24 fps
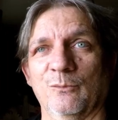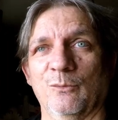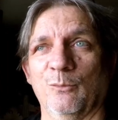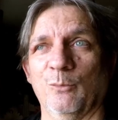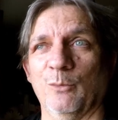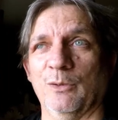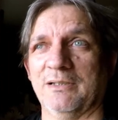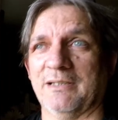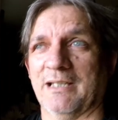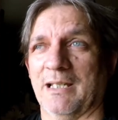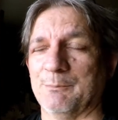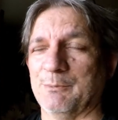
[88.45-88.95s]

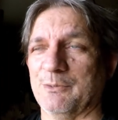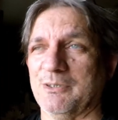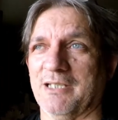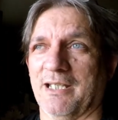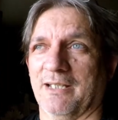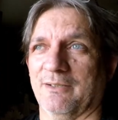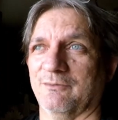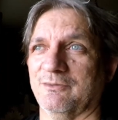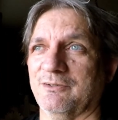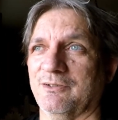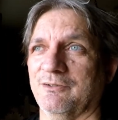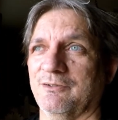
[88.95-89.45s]
What type of
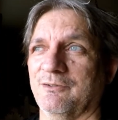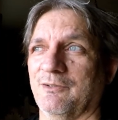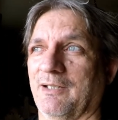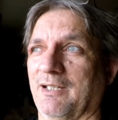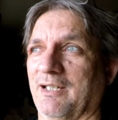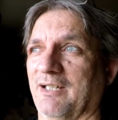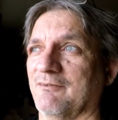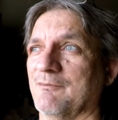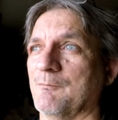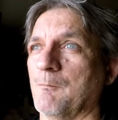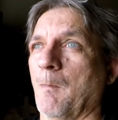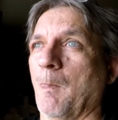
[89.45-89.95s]
channel should you
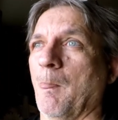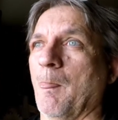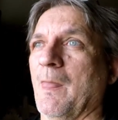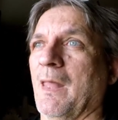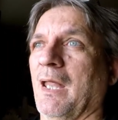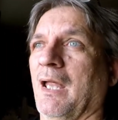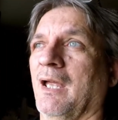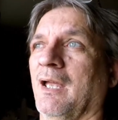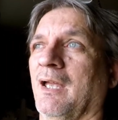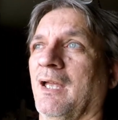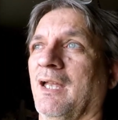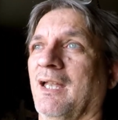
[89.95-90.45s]
have?
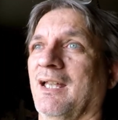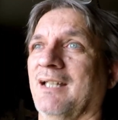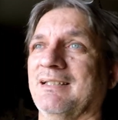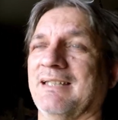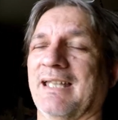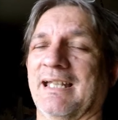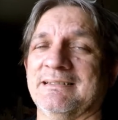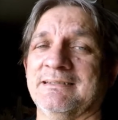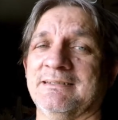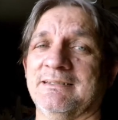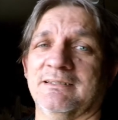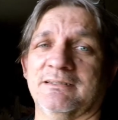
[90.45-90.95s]

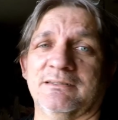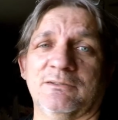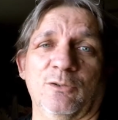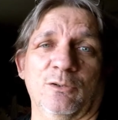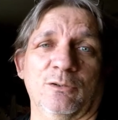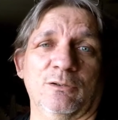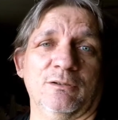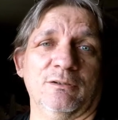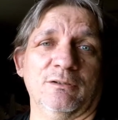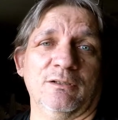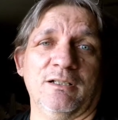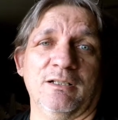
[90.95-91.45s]
That's just
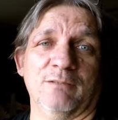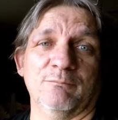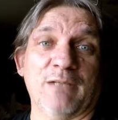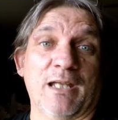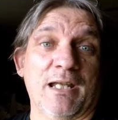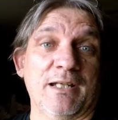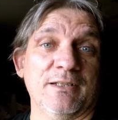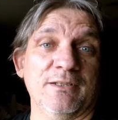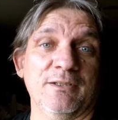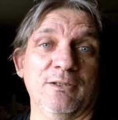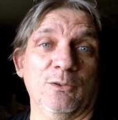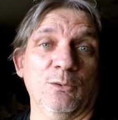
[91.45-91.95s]
going to come
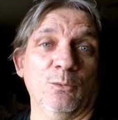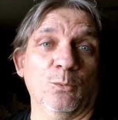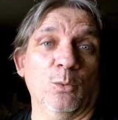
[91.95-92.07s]
down to you.